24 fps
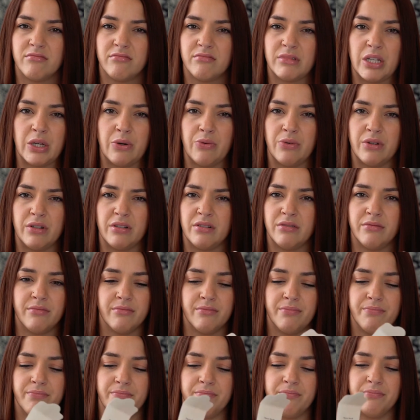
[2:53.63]
It
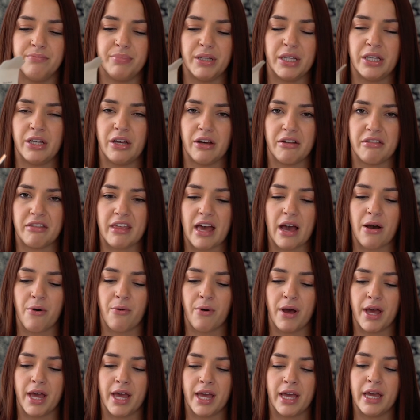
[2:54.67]
wouldn't be good that
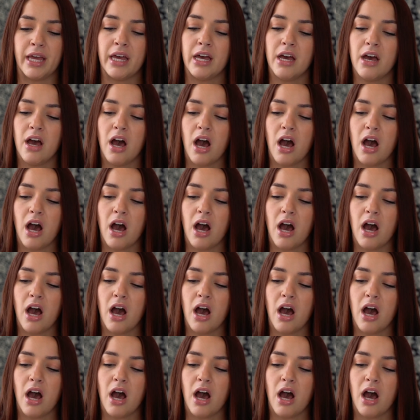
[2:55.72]
way.